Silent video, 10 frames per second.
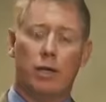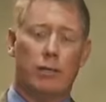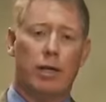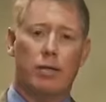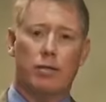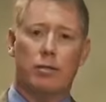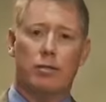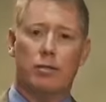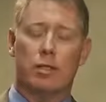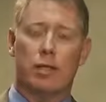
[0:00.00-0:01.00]
20
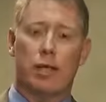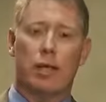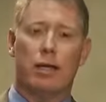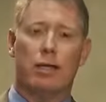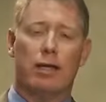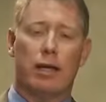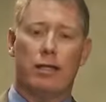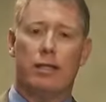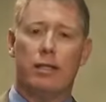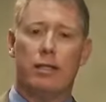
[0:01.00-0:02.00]
patients were scanned,
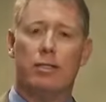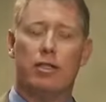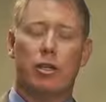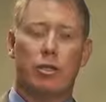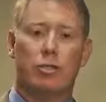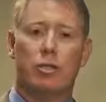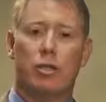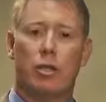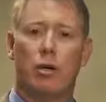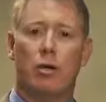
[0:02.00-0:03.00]
19 chose
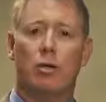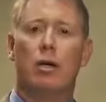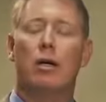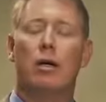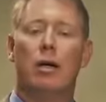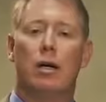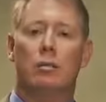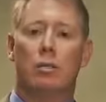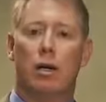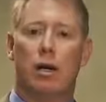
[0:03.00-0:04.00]
to go
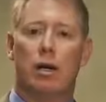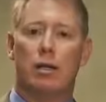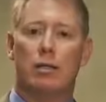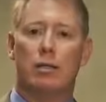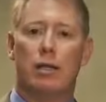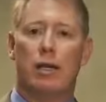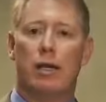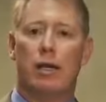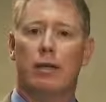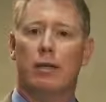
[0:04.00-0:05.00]
on product,
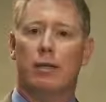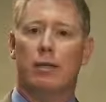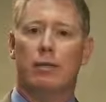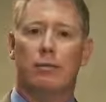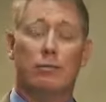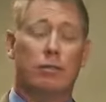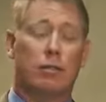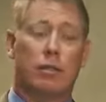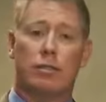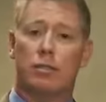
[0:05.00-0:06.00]
and it
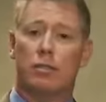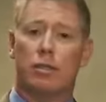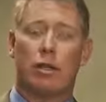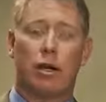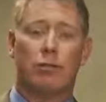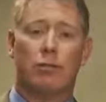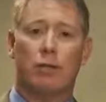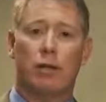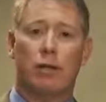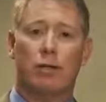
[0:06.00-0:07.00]
just took off
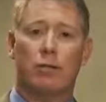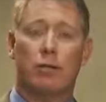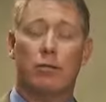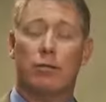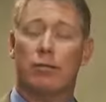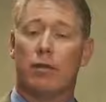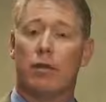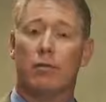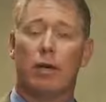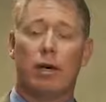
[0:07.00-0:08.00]
from there. So it was a
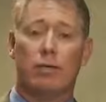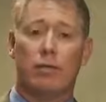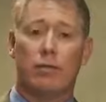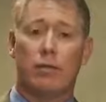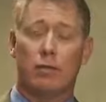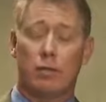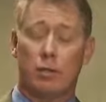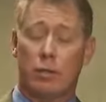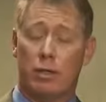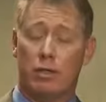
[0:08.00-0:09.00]
very positive
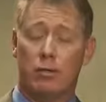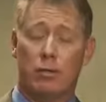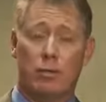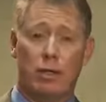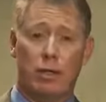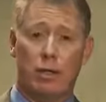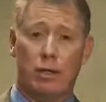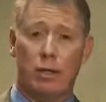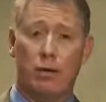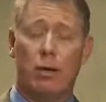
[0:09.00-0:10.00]
experience from the
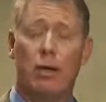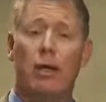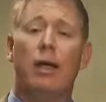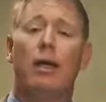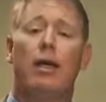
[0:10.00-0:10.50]
get-go,